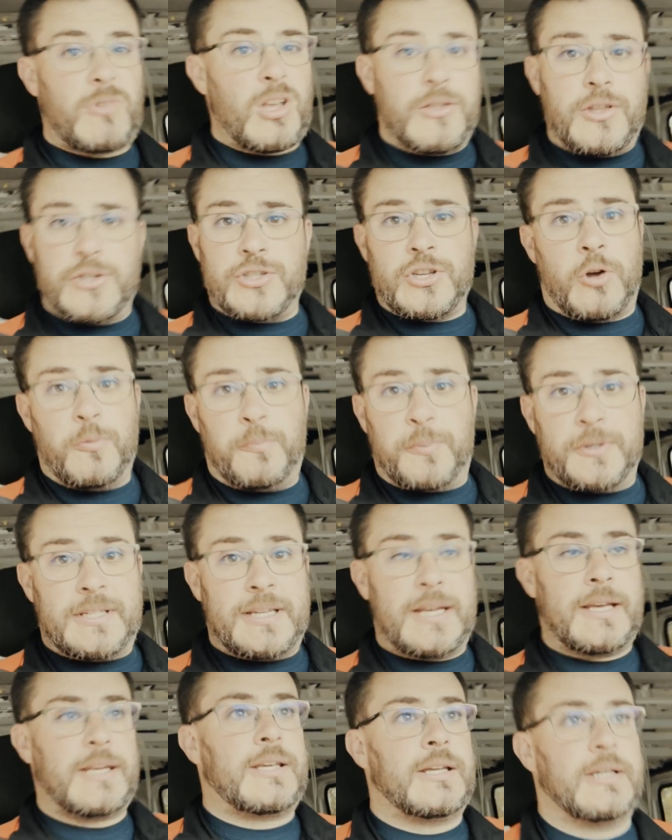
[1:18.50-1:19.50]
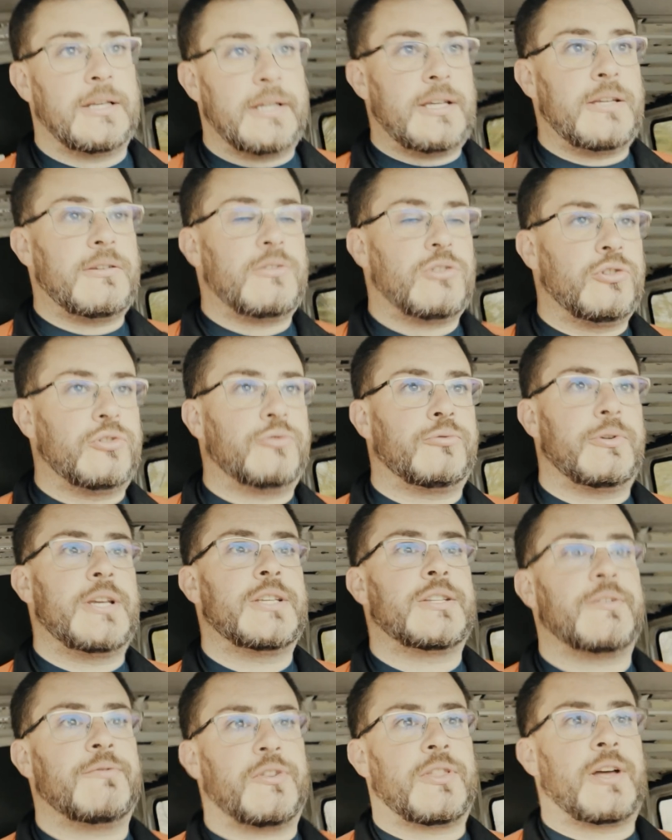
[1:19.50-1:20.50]
There's no particularly good
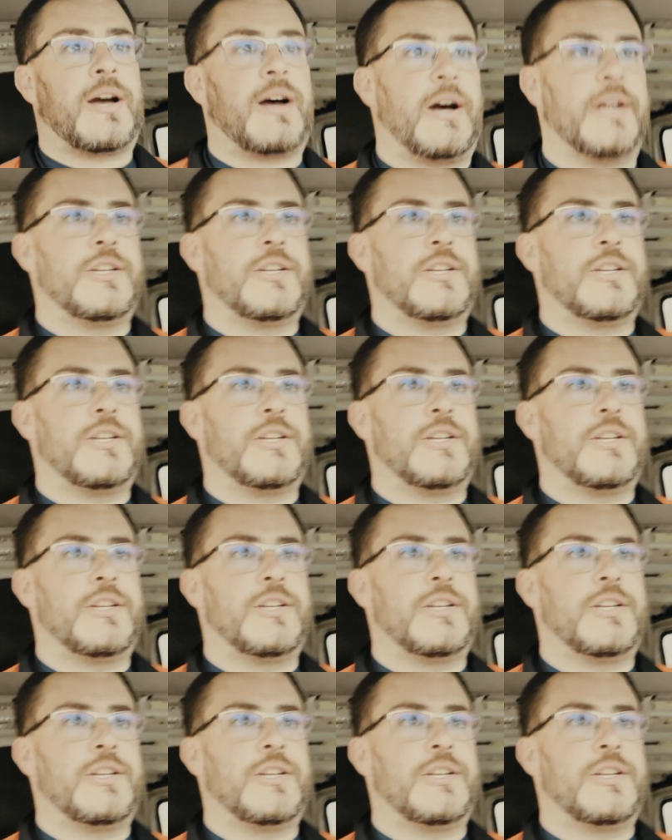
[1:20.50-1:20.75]
reason for that.